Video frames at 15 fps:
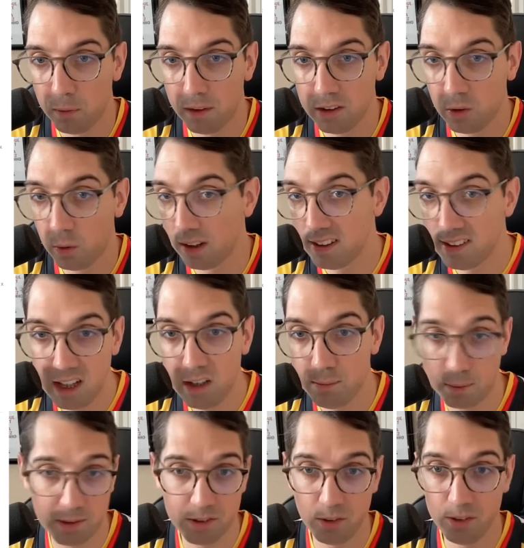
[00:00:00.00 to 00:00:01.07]
that's going to save
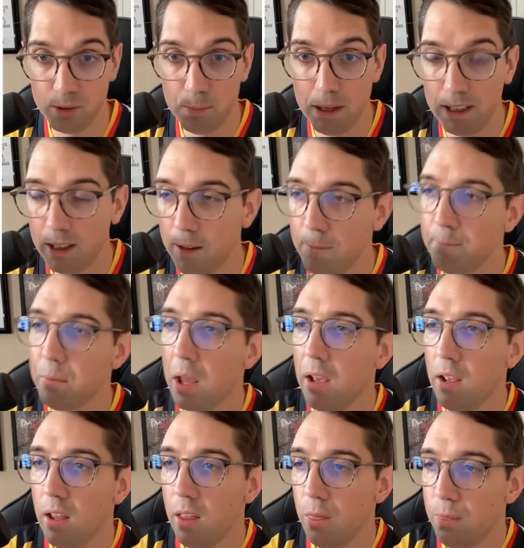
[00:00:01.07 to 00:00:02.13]
Barcelona's bacon,
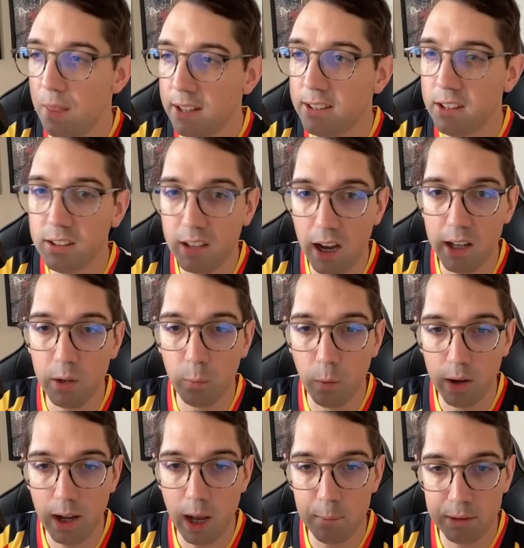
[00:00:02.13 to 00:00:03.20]
this is kind of
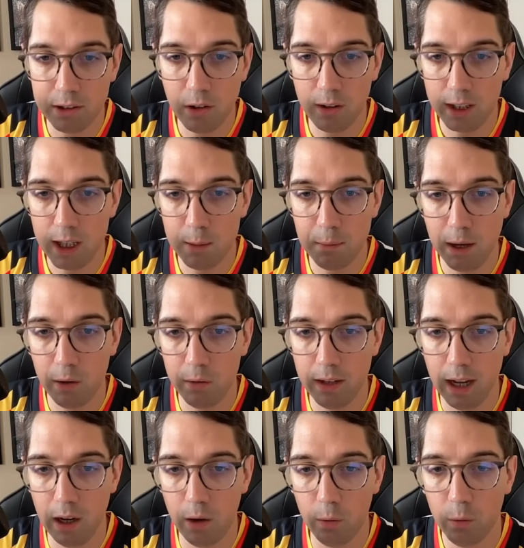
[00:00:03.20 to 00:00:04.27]
what I've been talking about
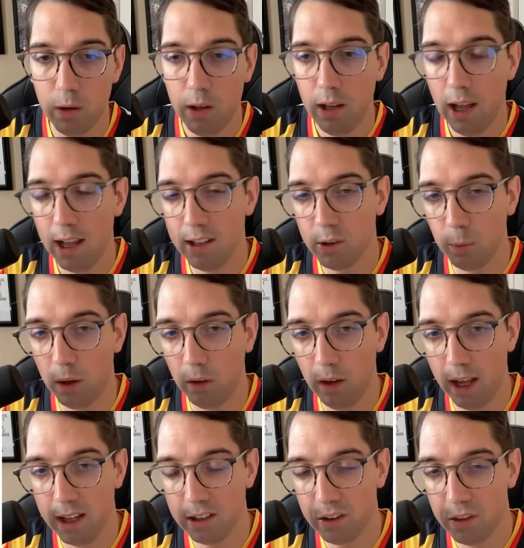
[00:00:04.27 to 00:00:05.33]
now, as well
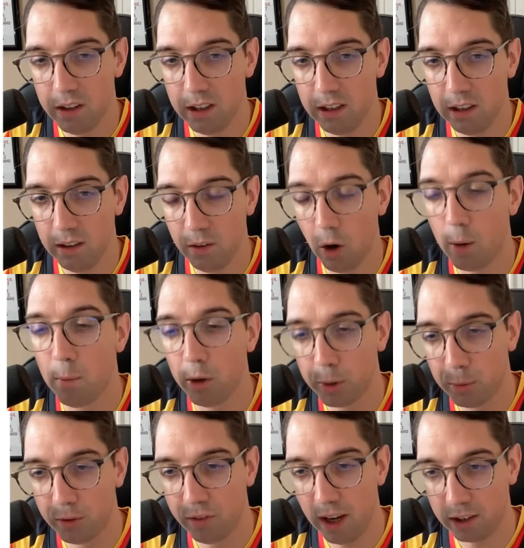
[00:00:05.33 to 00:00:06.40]
as there are
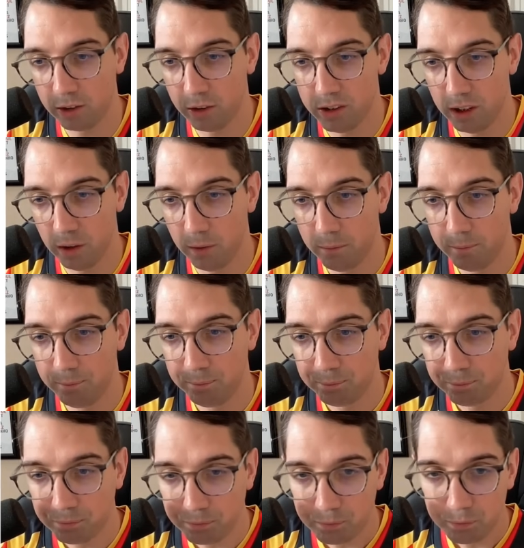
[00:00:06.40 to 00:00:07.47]
multiple factors here.
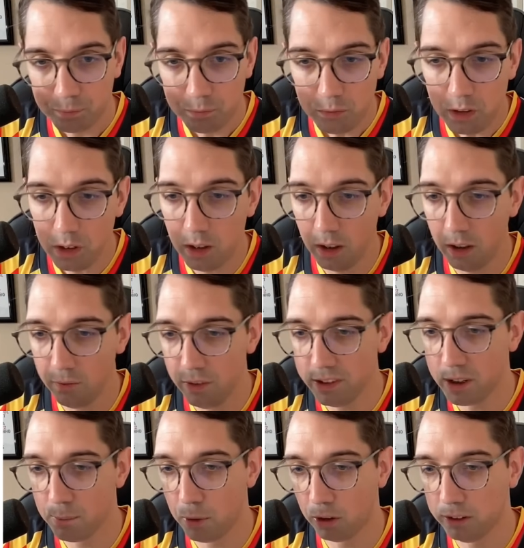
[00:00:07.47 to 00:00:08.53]

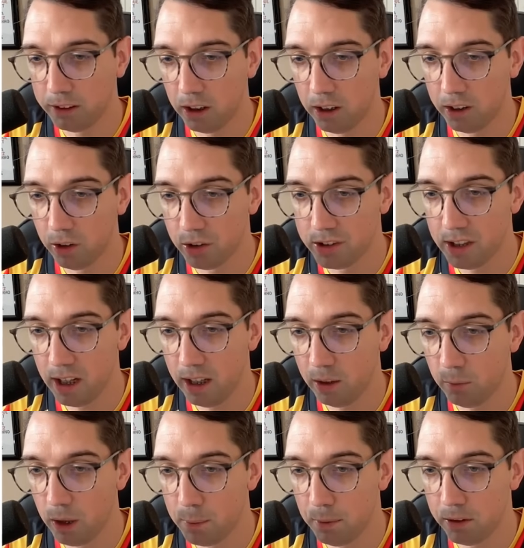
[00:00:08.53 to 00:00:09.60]
Visca Barca, you're saying,
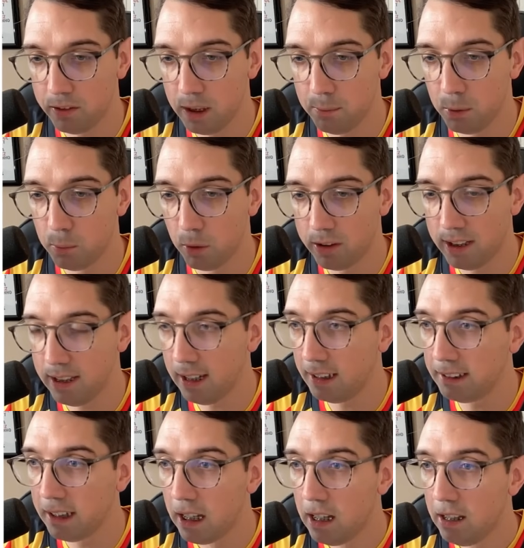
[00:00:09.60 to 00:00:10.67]
what about Dibu
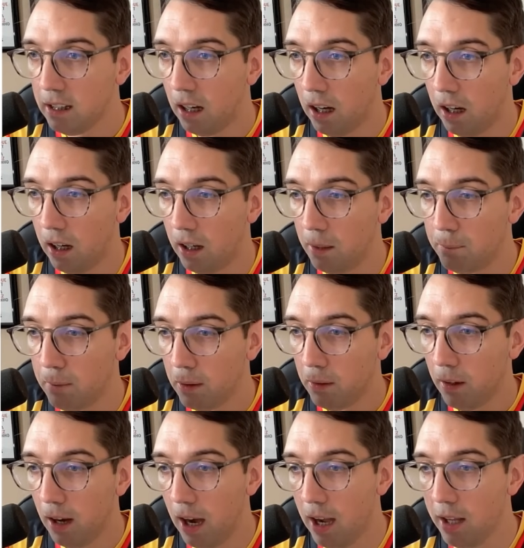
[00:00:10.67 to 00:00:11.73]
Martinez? I'm
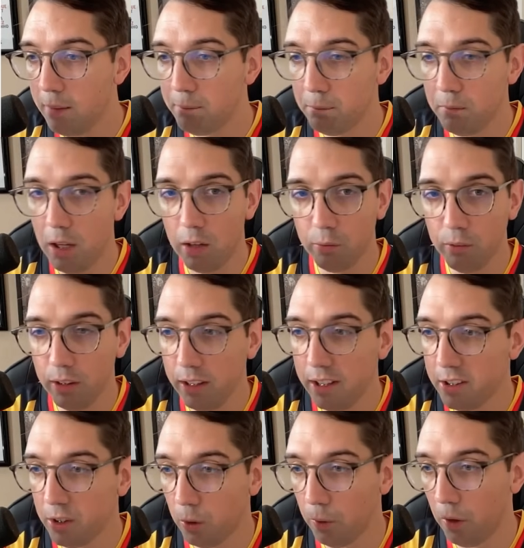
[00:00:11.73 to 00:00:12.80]
not really
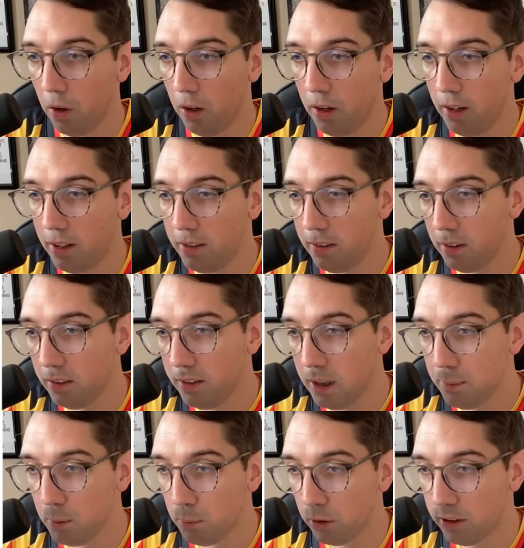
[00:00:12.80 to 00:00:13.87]
sold on
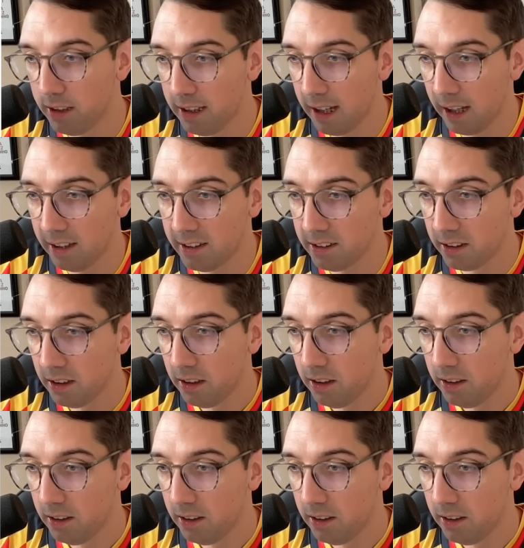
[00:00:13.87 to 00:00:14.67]
Dibu Martinez,